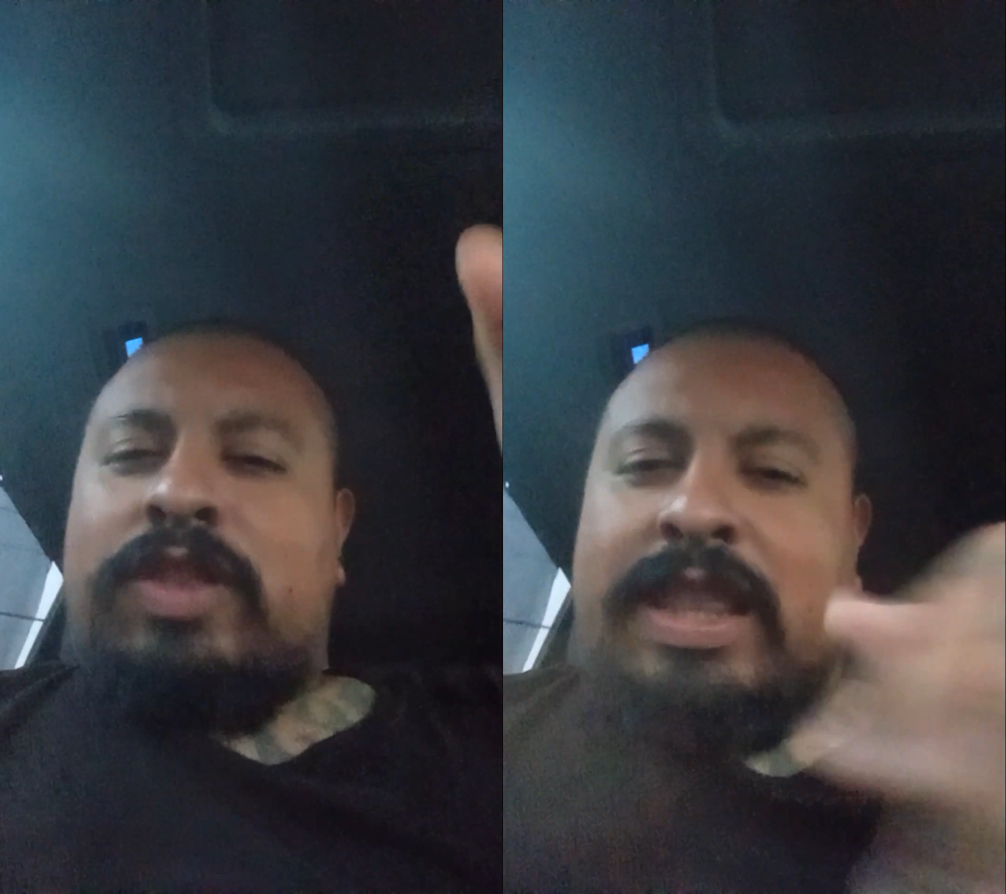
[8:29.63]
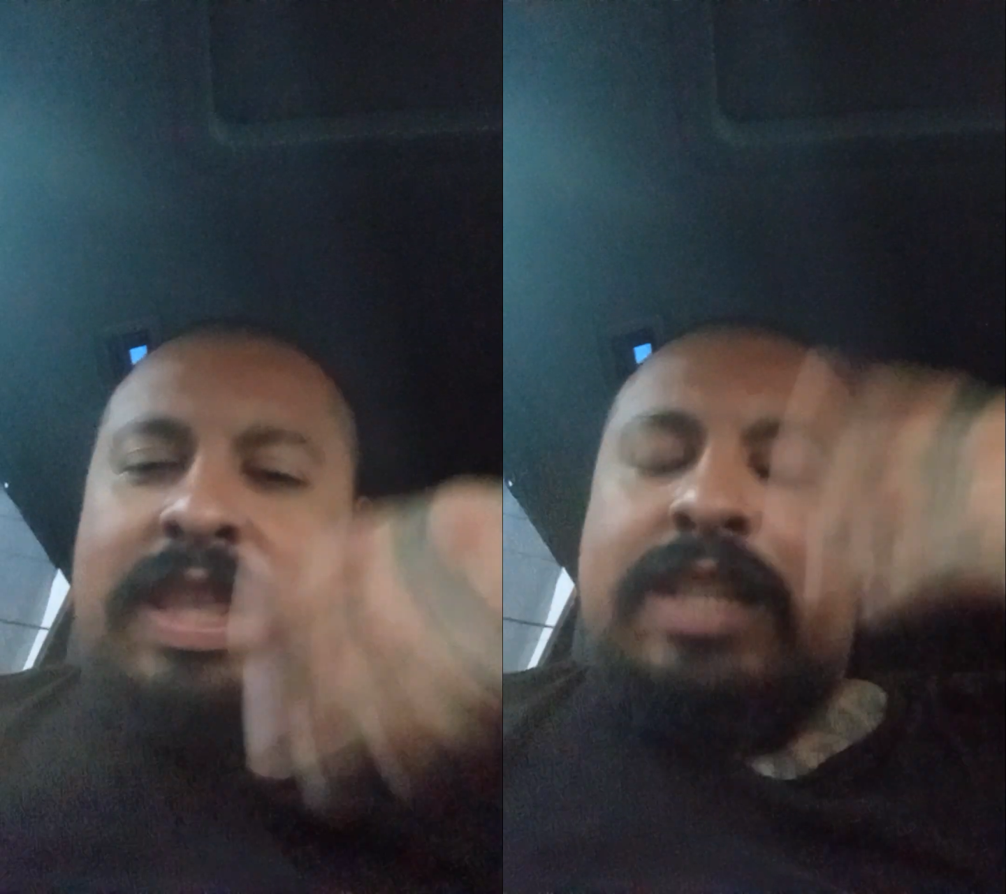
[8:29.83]

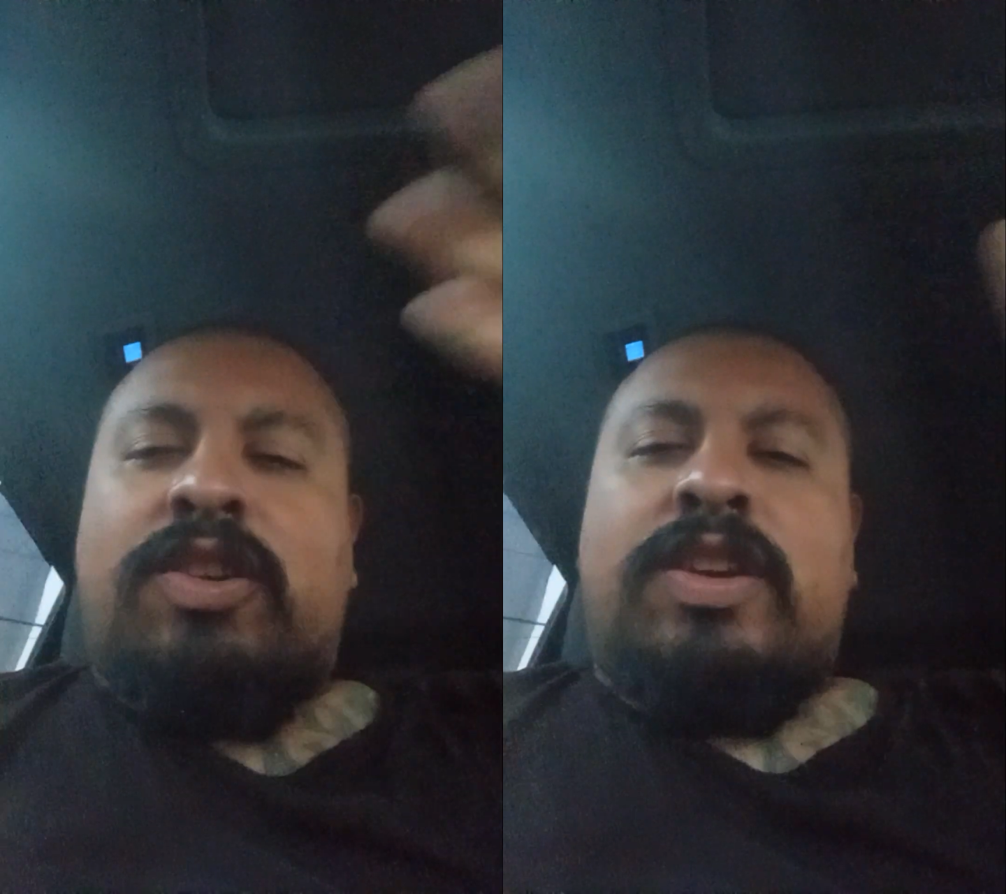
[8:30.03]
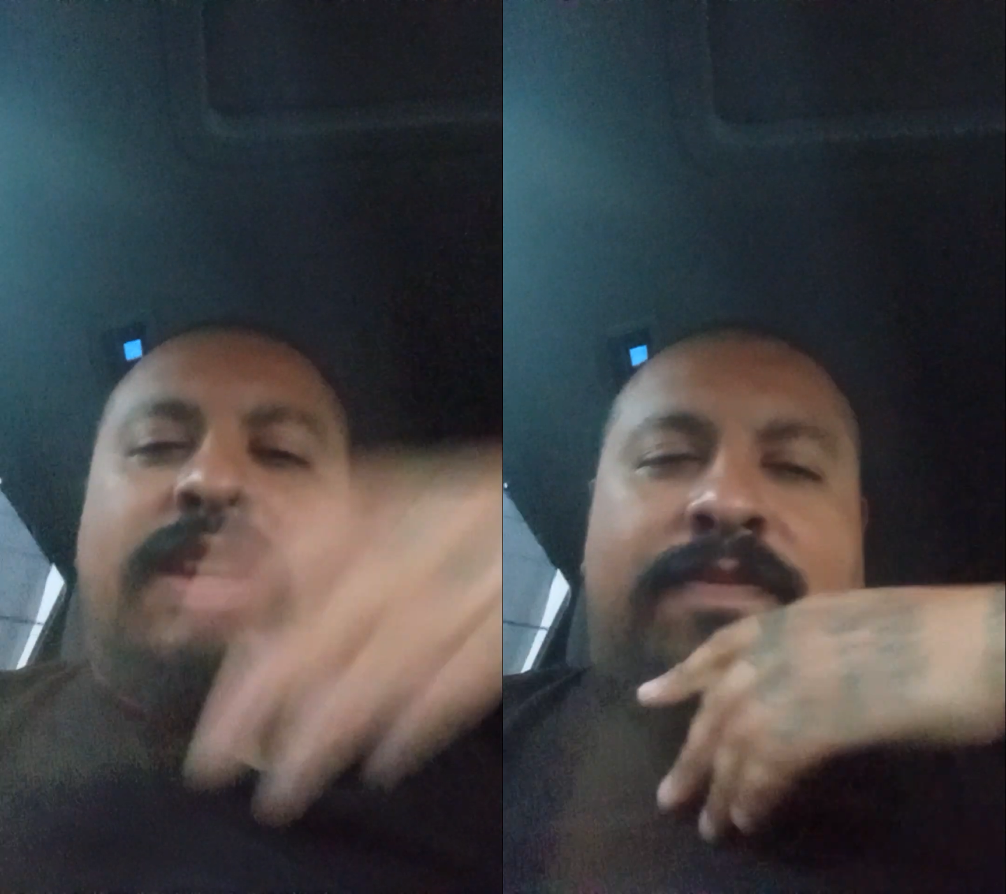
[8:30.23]
then they started